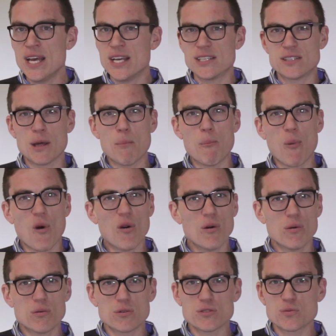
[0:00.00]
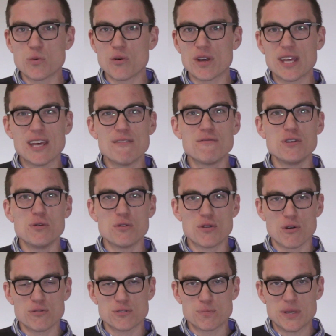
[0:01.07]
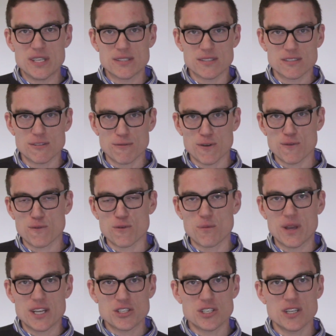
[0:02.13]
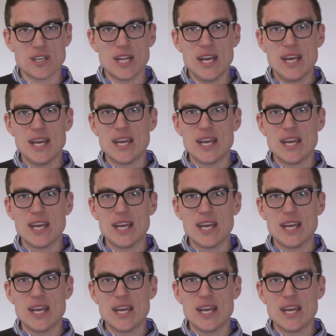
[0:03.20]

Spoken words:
is that borrowers will give you those pieces of information